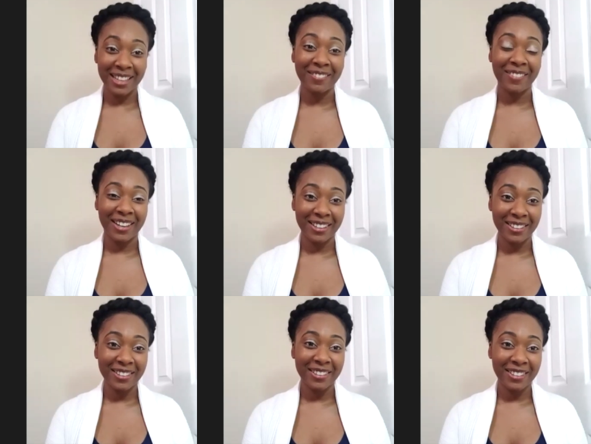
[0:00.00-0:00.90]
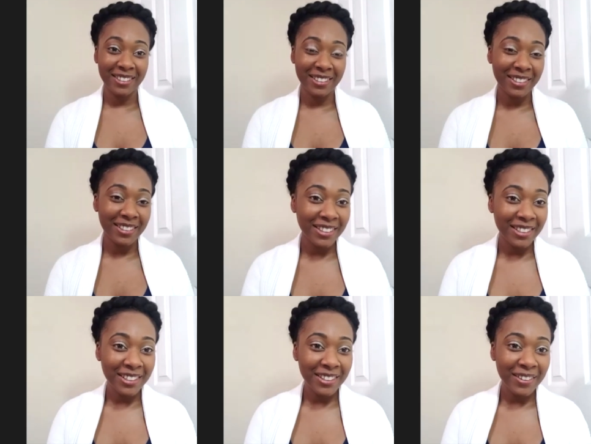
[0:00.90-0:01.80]
really, you really
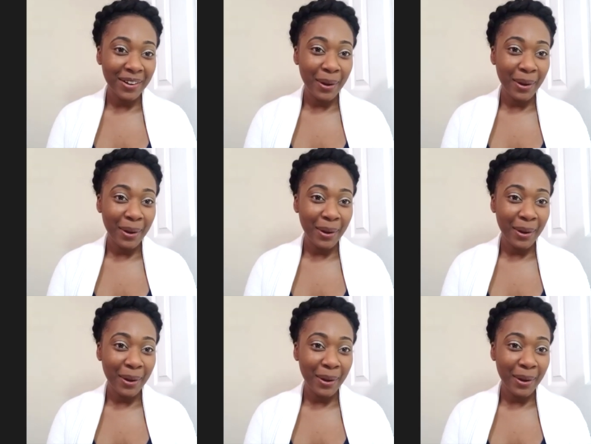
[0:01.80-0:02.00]
caught on to